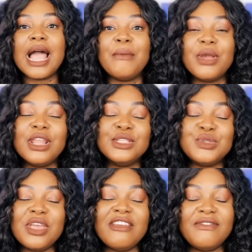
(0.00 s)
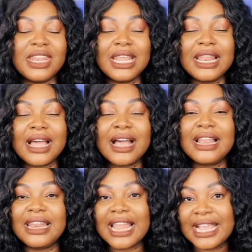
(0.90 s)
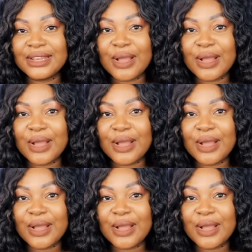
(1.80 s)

I'm gonna do a vanilla line